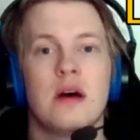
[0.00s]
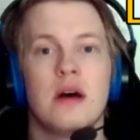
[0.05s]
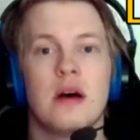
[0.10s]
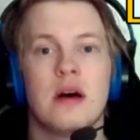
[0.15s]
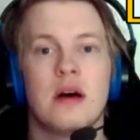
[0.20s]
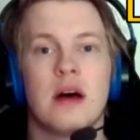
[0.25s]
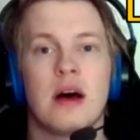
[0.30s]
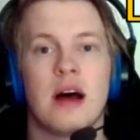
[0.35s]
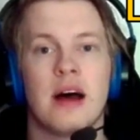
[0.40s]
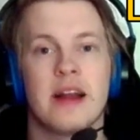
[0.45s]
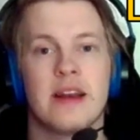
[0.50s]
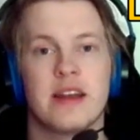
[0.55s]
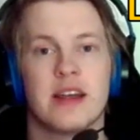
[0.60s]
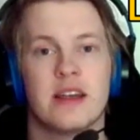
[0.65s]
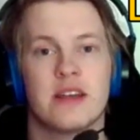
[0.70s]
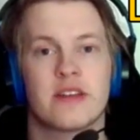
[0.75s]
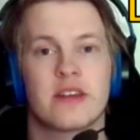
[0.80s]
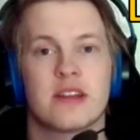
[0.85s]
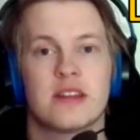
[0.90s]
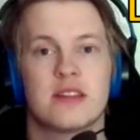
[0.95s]
and yeah, you
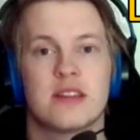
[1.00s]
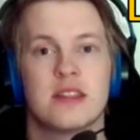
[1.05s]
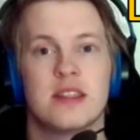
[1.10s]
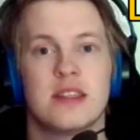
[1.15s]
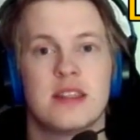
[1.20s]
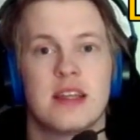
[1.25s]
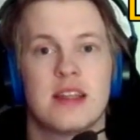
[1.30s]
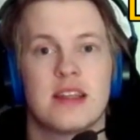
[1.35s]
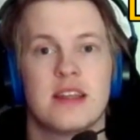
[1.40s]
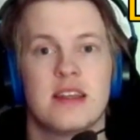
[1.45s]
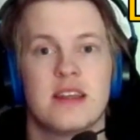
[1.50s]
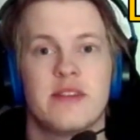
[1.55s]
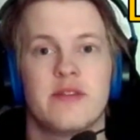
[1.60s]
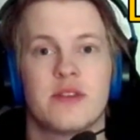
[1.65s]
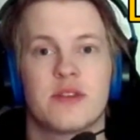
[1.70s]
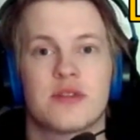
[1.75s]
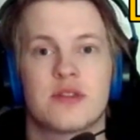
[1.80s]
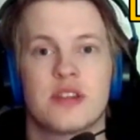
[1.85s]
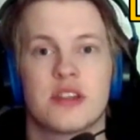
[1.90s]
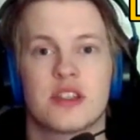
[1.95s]
can see that the Evo
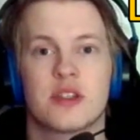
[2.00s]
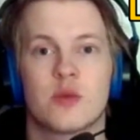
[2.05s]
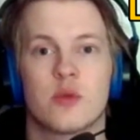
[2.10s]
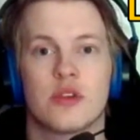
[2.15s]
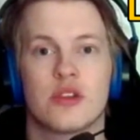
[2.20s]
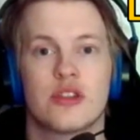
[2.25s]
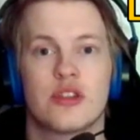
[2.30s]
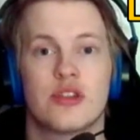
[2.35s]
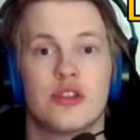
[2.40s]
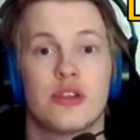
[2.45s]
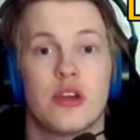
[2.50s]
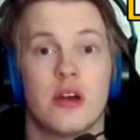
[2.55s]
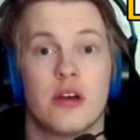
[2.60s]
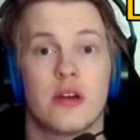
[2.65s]
6 was